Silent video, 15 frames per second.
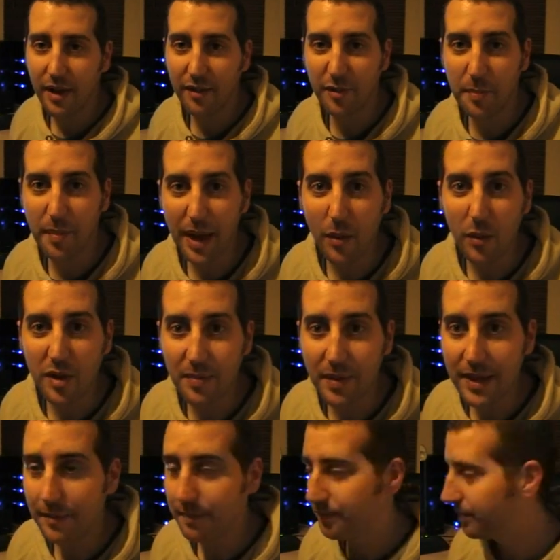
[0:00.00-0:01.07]
have to bear with
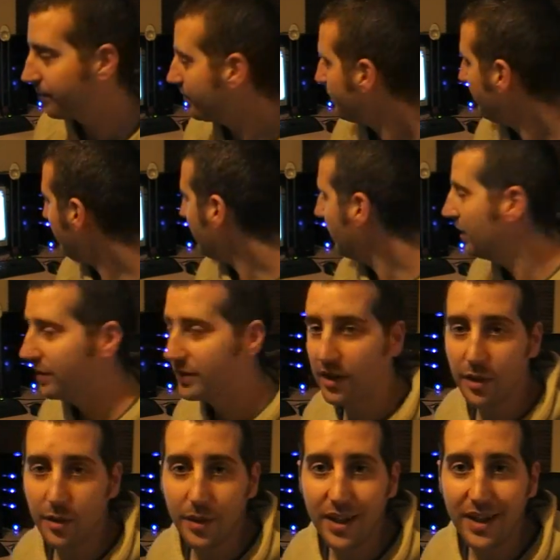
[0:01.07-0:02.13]
me
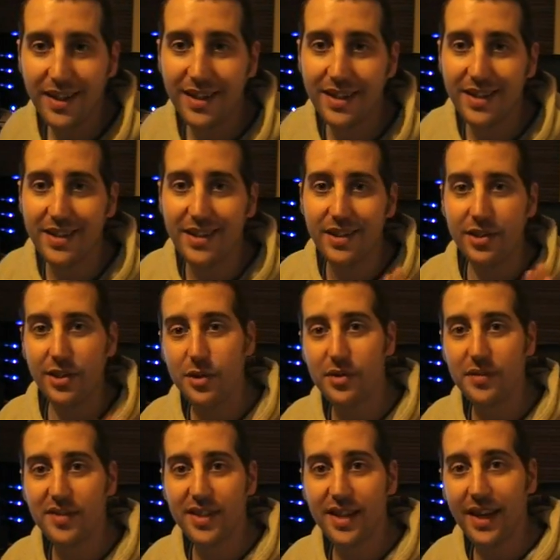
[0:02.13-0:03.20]
so News
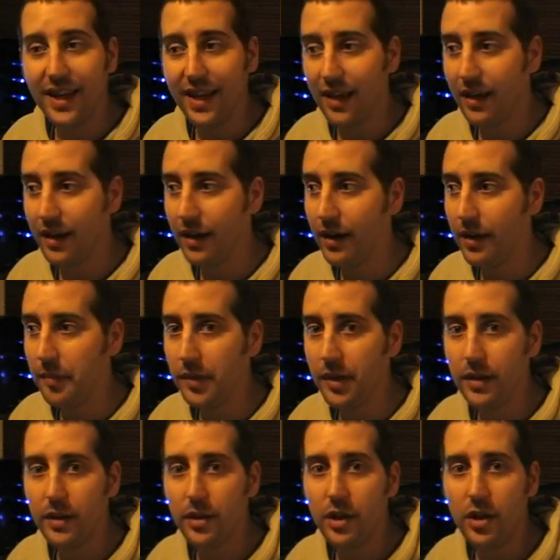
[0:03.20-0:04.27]
of today. Um,
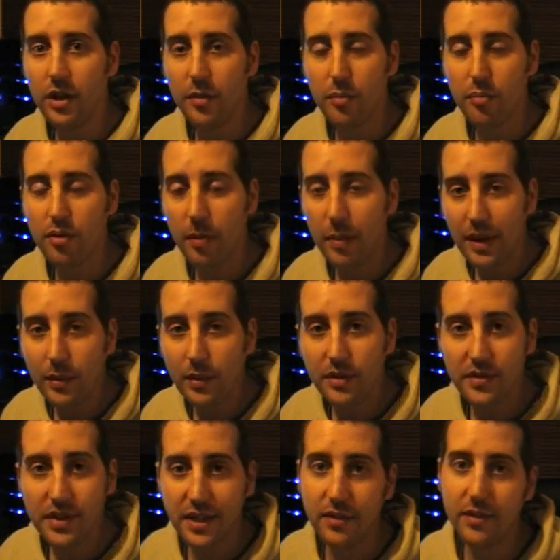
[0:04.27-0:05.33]
you probably would have
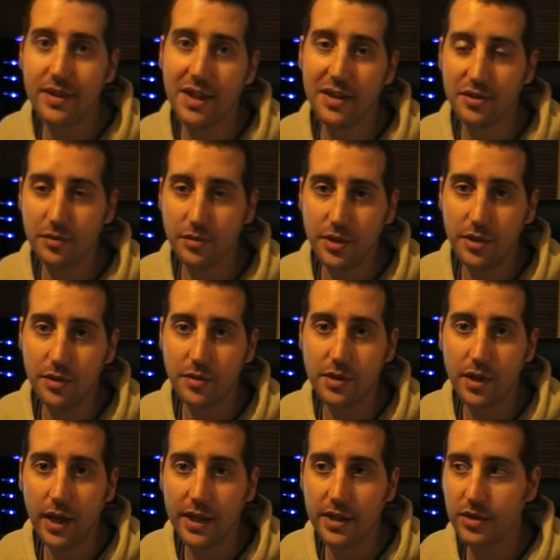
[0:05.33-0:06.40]
seen on the national news
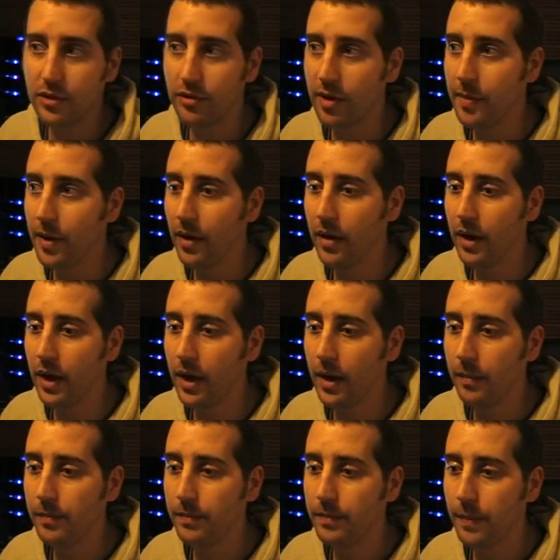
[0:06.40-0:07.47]
a story about
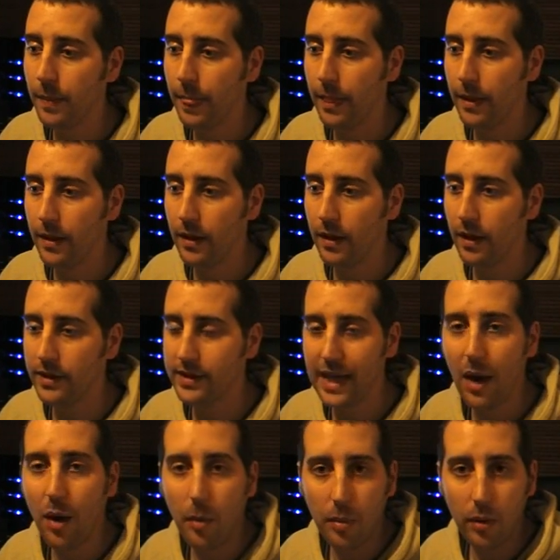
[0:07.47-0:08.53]
um, a
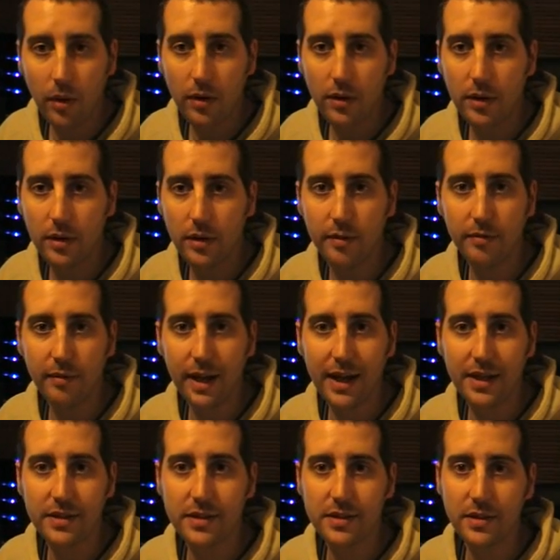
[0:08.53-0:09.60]
tower block of
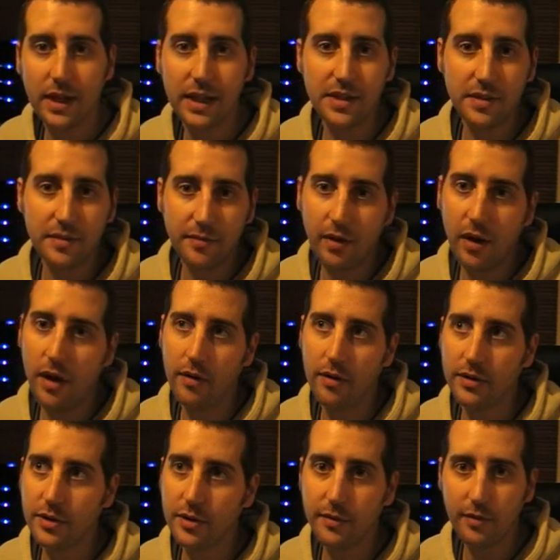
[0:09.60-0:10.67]
flats catching fire
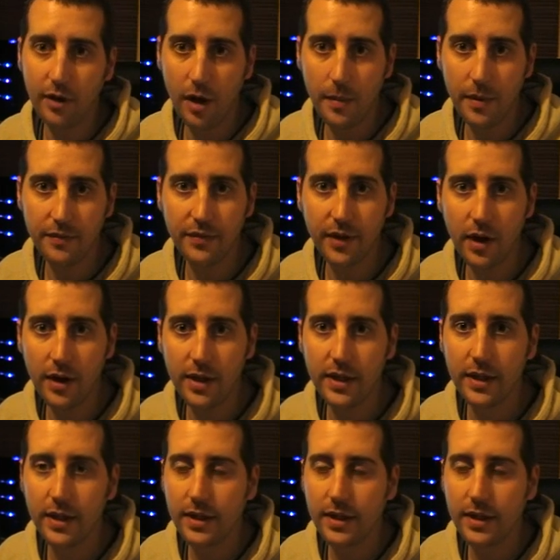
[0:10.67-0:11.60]
and two firemen have died.